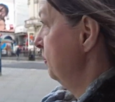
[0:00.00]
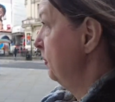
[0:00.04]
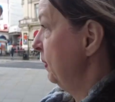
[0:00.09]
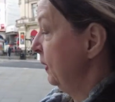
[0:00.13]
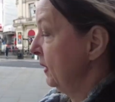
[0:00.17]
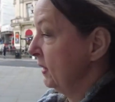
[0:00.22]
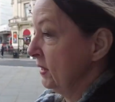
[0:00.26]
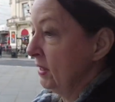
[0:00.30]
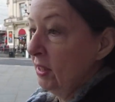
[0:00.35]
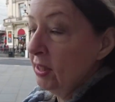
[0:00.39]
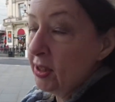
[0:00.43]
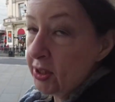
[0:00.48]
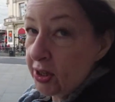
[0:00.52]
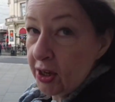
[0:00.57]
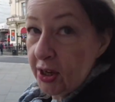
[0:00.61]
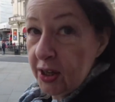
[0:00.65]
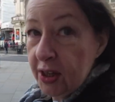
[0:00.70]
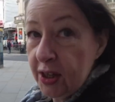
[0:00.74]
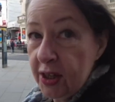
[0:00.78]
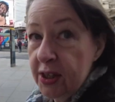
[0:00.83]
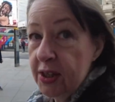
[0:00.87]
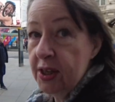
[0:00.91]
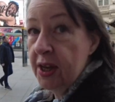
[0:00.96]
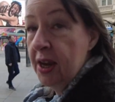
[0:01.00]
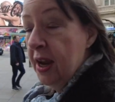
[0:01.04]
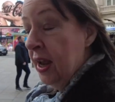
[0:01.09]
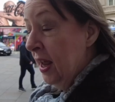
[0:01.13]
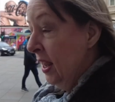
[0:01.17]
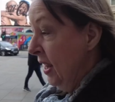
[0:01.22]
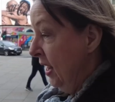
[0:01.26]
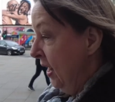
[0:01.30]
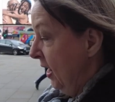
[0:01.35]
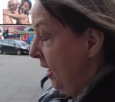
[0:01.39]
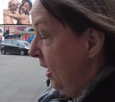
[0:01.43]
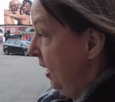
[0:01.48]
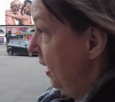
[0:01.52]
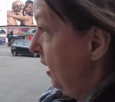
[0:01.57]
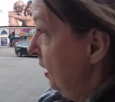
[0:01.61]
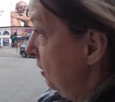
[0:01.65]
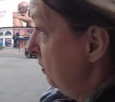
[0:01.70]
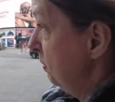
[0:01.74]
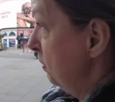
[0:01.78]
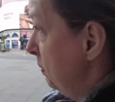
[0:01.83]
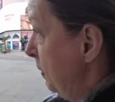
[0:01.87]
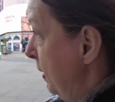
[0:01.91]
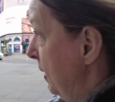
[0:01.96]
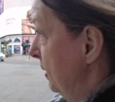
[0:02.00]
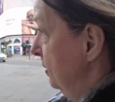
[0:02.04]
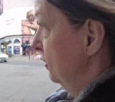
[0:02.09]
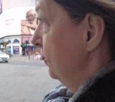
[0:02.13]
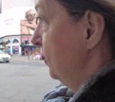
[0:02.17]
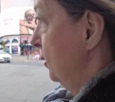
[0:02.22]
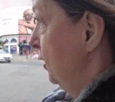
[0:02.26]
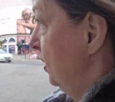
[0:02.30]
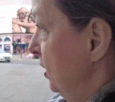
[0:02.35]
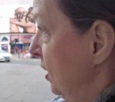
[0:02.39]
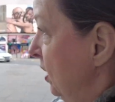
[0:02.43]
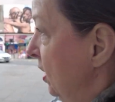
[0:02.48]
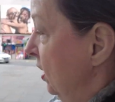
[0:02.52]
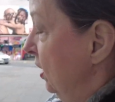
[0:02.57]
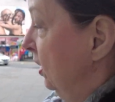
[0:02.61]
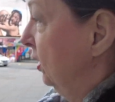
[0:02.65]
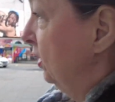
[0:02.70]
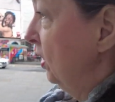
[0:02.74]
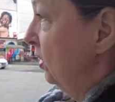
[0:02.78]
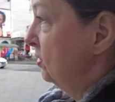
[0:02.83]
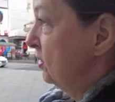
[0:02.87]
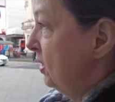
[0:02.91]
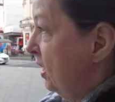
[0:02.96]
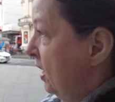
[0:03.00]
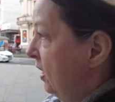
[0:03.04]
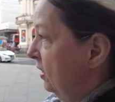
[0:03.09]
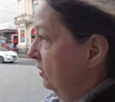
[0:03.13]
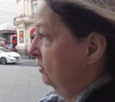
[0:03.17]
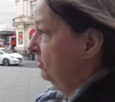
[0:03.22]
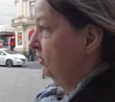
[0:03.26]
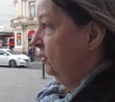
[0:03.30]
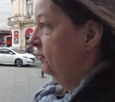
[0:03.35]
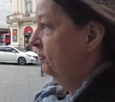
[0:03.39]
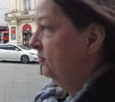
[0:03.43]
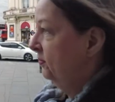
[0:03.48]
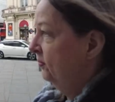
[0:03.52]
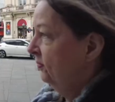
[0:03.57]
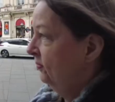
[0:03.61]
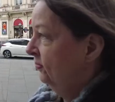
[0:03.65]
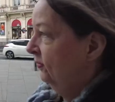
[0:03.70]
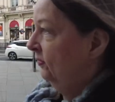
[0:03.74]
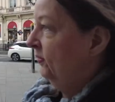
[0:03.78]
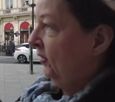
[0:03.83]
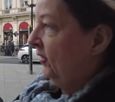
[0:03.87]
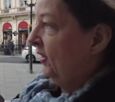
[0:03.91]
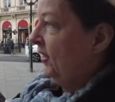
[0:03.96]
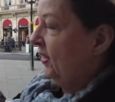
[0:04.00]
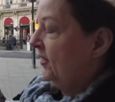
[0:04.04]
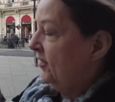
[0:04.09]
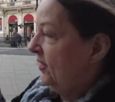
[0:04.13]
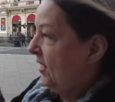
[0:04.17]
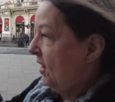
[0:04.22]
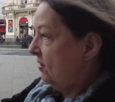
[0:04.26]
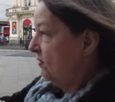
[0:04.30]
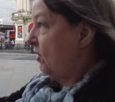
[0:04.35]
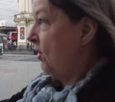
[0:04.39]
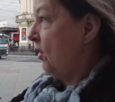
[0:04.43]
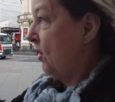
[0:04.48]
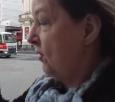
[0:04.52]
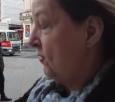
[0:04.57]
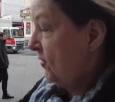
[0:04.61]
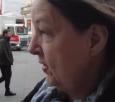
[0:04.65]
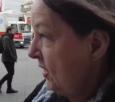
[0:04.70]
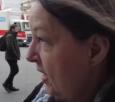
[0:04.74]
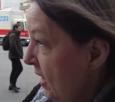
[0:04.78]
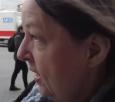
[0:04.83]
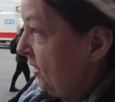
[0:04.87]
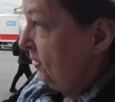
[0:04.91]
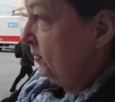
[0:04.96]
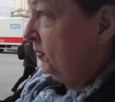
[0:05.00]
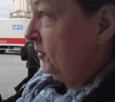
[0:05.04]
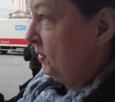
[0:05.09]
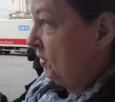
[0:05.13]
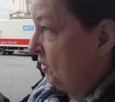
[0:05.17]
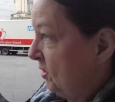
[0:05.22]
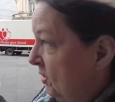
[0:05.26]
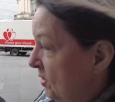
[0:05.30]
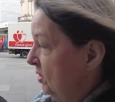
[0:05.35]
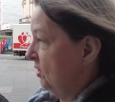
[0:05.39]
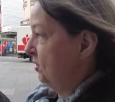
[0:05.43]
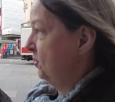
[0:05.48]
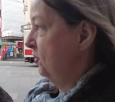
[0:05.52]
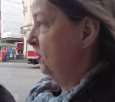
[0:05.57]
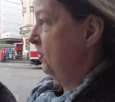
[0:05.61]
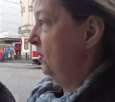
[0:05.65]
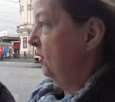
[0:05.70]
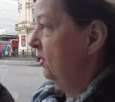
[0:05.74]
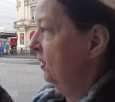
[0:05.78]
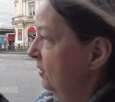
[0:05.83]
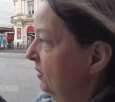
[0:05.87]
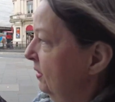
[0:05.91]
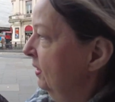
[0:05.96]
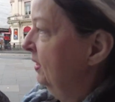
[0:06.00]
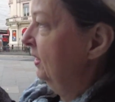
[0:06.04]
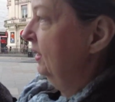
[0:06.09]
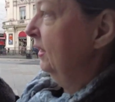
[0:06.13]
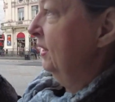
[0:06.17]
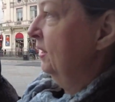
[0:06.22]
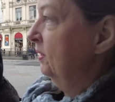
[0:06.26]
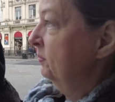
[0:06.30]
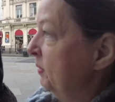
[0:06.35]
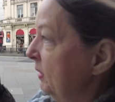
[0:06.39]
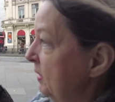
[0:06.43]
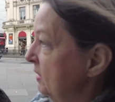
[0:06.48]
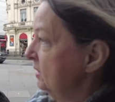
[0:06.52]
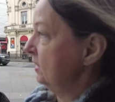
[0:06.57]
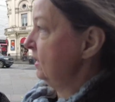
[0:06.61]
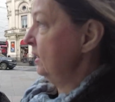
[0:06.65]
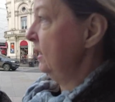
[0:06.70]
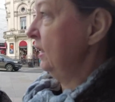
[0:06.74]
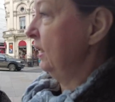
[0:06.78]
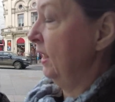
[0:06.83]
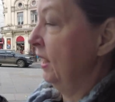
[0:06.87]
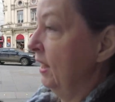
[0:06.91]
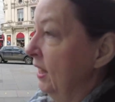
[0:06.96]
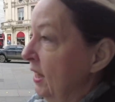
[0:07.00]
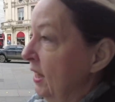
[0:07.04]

in Piccadilly Circus, and I'm about to go down that road over there, which is Piccadilly.